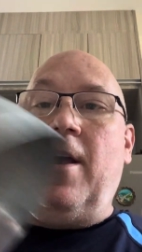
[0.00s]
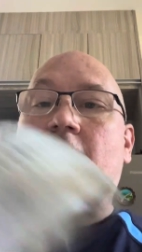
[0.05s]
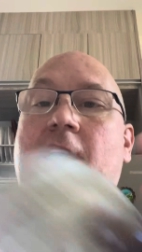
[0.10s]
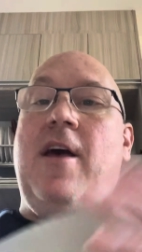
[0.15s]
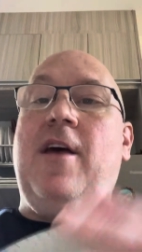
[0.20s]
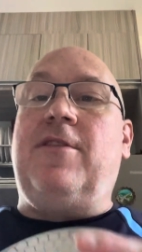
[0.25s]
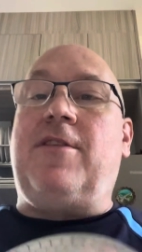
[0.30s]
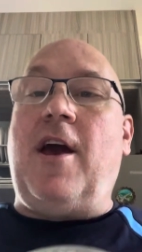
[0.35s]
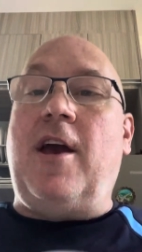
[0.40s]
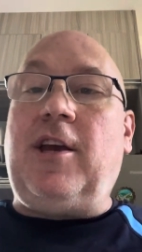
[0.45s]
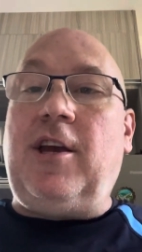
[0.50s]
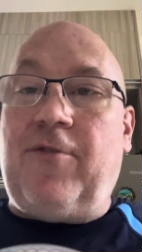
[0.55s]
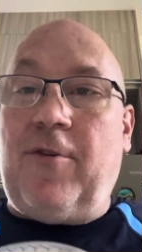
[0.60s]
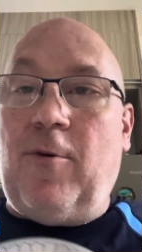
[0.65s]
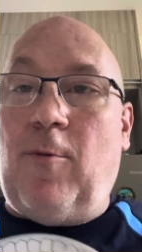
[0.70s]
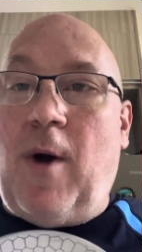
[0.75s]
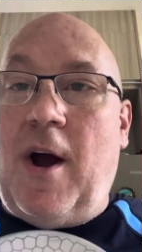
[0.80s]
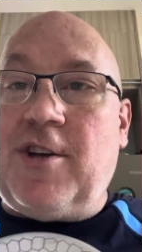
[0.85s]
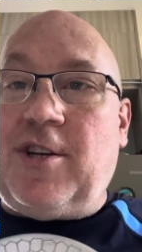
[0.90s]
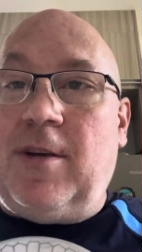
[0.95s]
thank you for
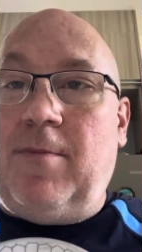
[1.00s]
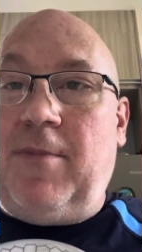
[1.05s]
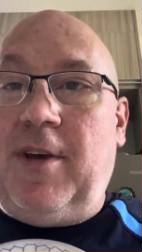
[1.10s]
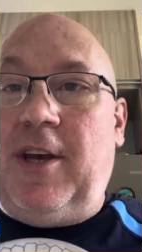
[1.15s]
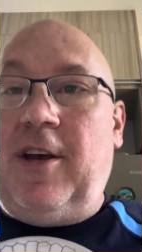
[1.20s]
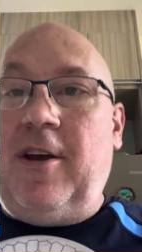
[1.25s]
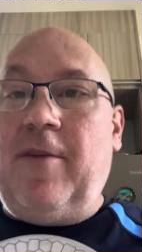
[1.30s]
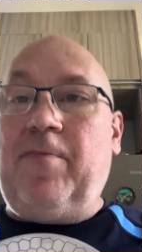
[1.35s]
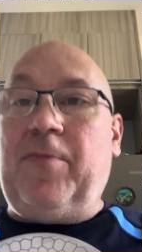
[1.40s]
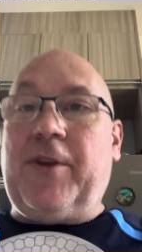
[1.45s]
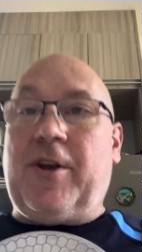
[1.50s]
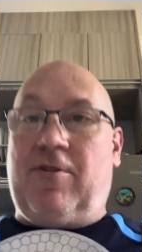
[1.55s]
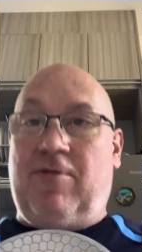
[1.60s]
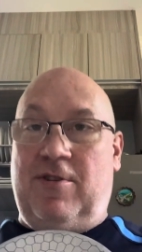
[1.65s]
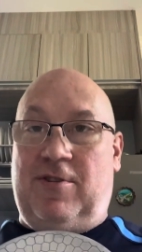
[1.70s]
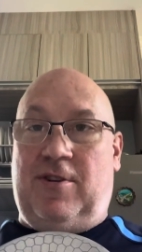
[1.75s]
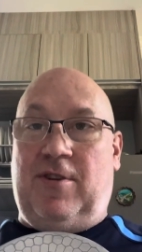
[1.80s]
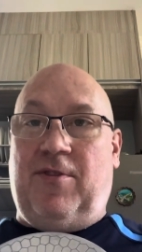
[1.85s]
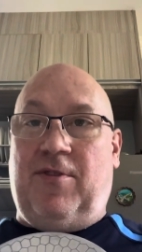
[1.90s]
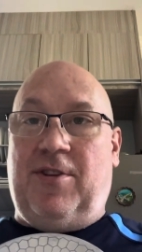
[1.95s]
watching me,
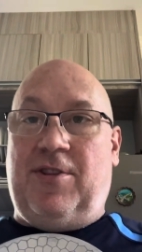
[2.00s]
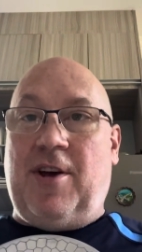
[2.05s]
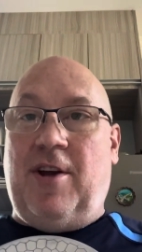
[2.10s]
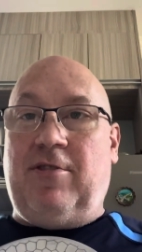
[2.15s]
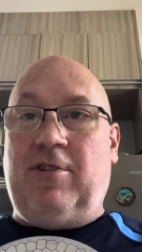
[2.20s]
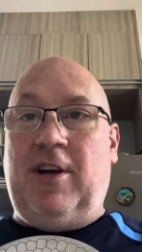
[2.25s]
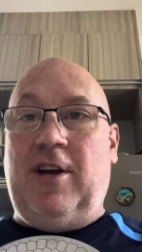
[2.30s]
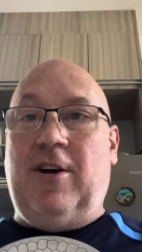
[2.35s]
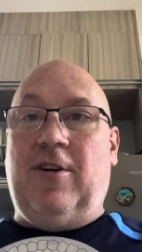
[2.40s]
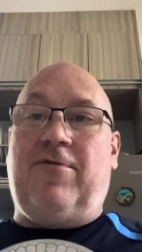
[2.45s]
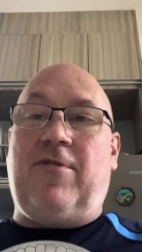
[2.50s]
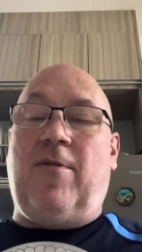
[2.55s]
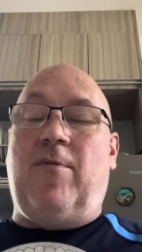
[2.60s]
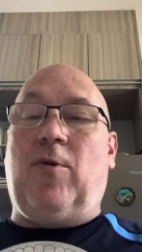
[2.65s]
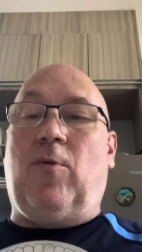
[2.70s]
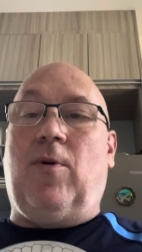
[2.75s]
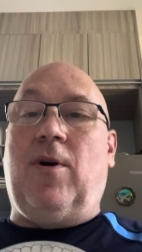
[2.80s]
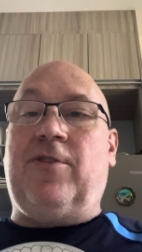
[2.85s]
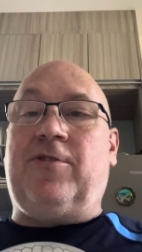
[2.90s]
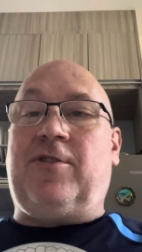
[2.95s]
Christopher Thunder here from the
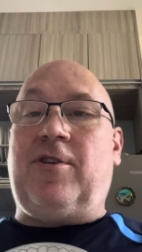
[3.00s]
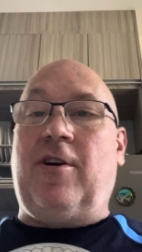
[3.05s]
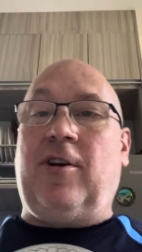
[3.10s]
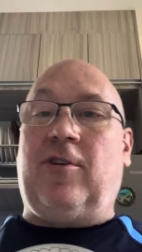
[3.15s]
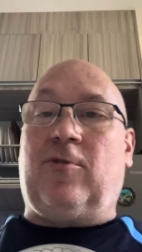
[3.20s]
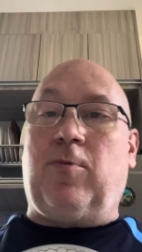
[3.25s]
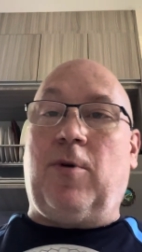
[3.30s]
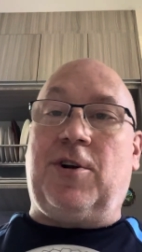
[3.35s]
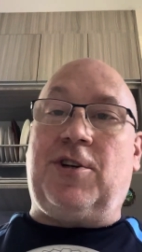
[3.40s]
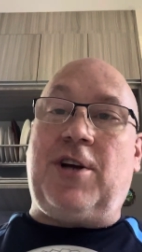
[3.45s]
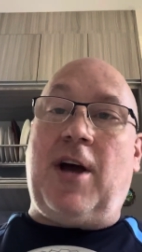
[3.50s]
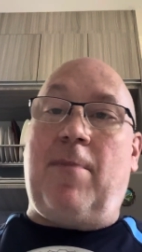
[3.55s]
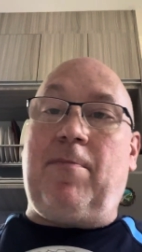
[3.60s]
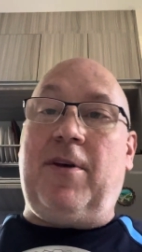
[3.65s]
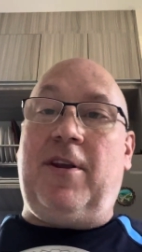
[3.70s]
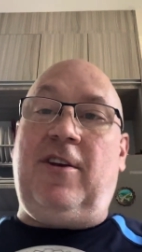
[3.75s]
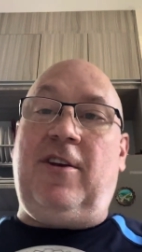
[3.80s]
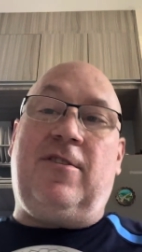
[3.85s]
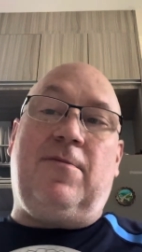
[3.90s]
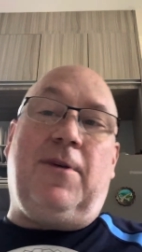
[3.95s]
World's Sturdiest Workshop
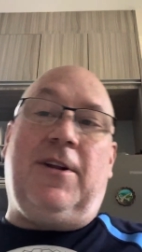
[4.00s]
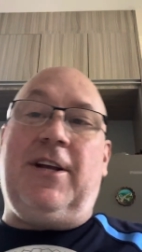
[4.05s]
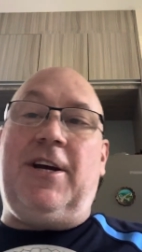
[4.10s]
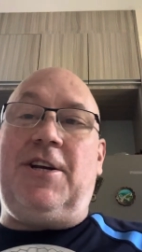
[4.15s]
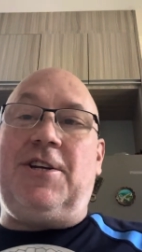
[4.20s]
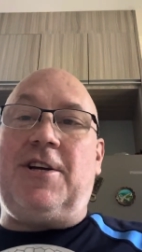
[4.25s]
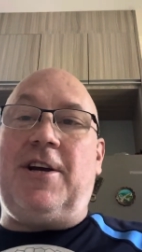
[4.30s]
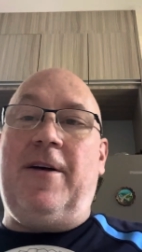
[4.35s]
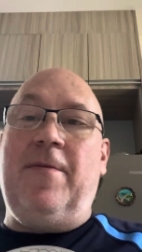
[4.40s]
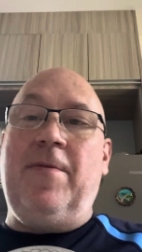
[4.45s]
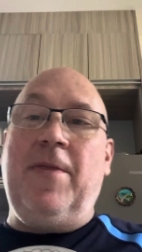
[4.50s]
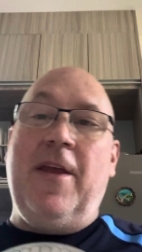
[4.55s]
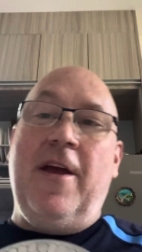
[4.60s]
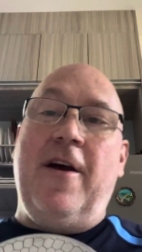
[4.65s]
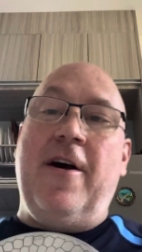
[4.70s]
in East Malaysia.